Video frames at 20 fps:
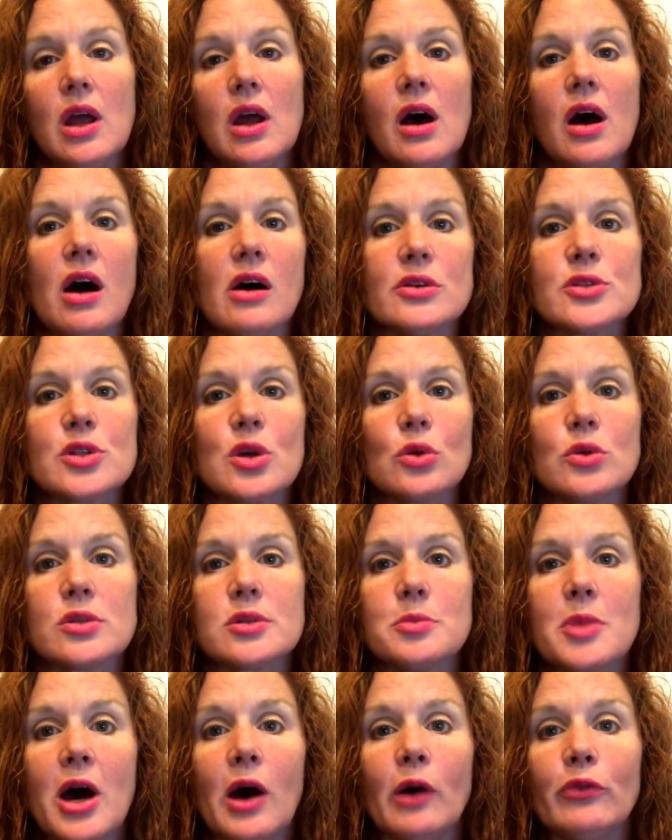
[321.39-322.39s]
Also,
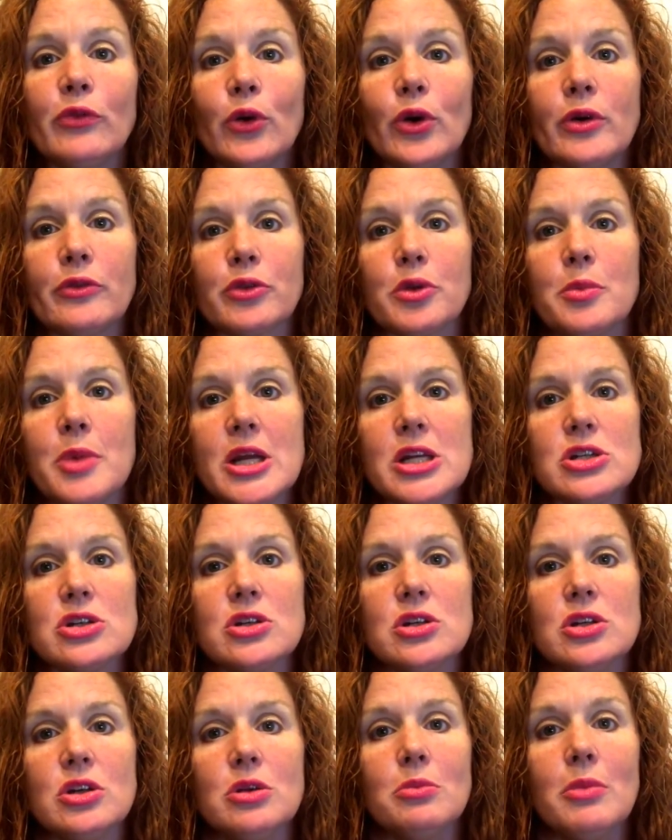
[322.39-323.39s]
some helpful
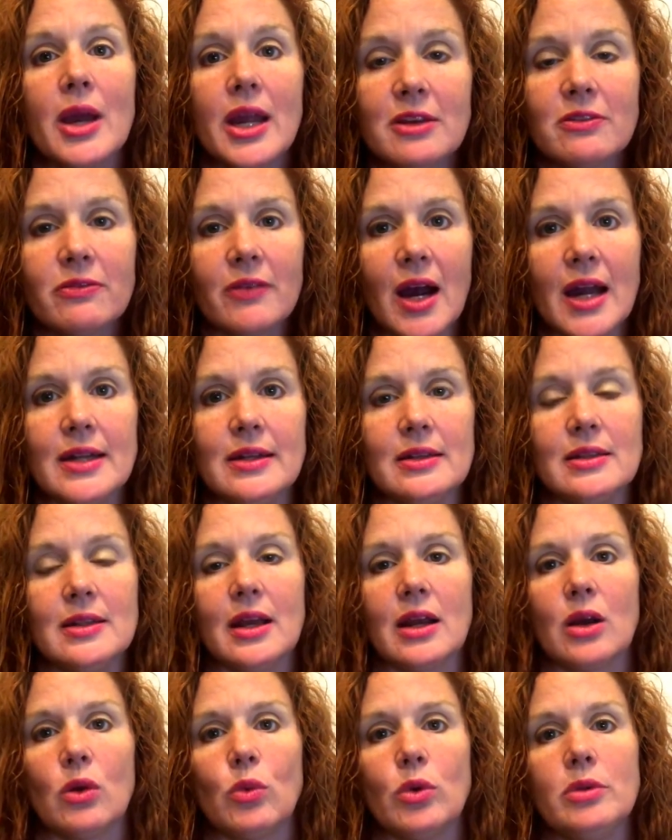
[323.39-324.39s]
information you may find in
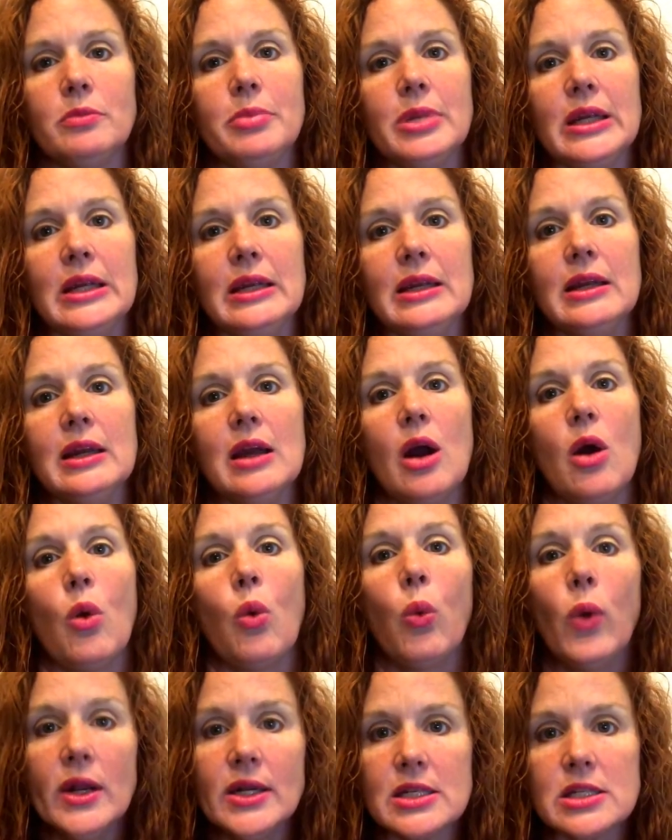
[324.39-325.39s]
there would be
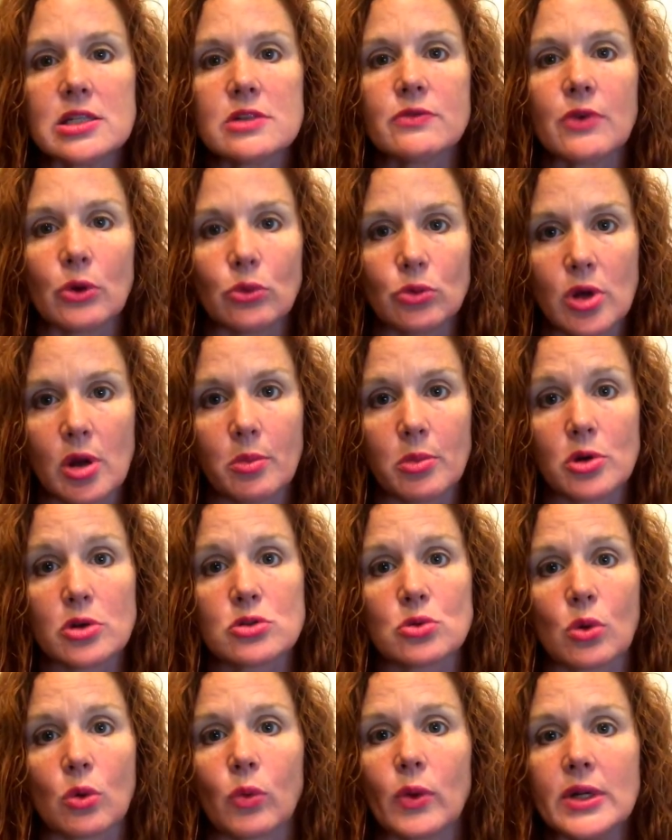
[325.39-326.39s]
witness phone numbers
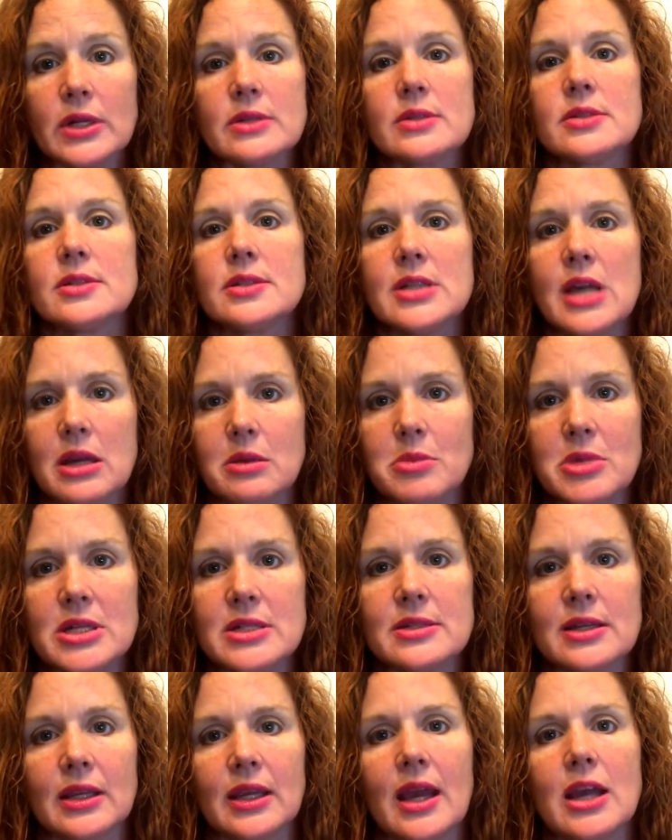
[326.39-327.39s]
or witness
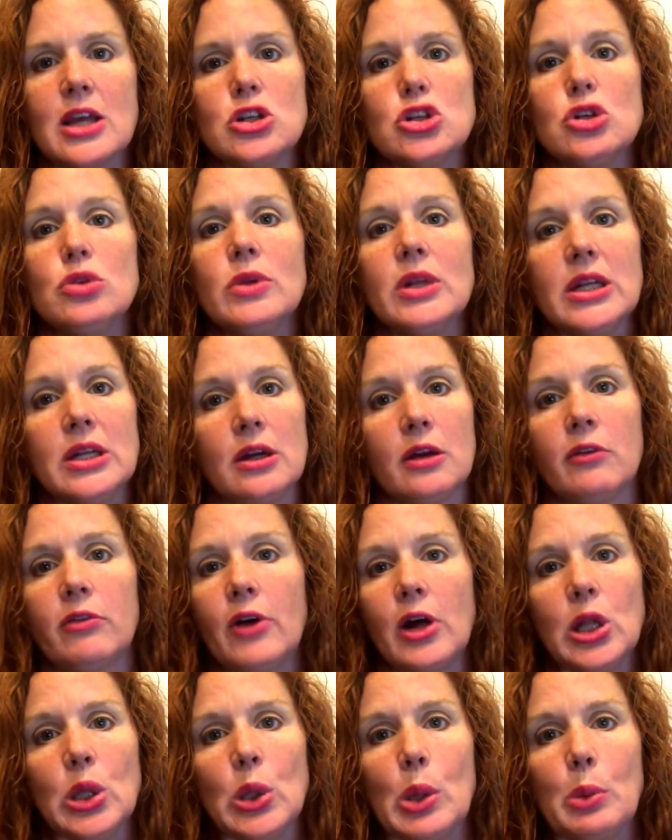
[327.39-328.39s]
statements in case you needed to
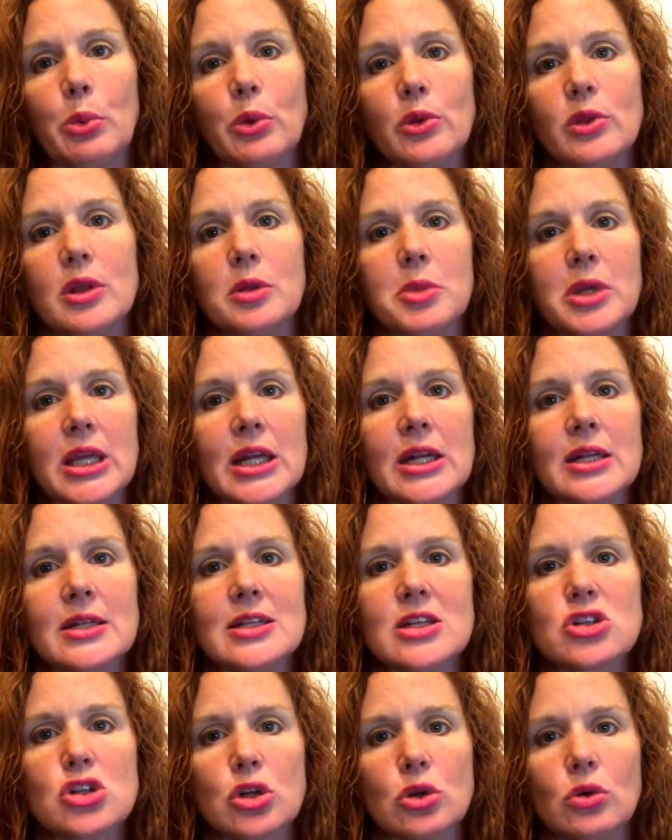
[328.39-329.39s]
follow up with them and get
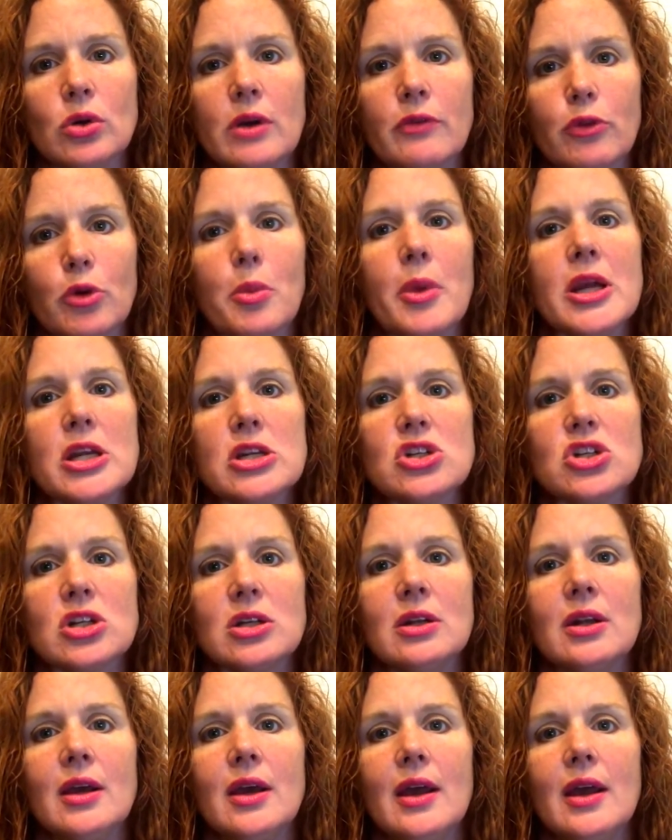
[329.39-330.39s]
additional information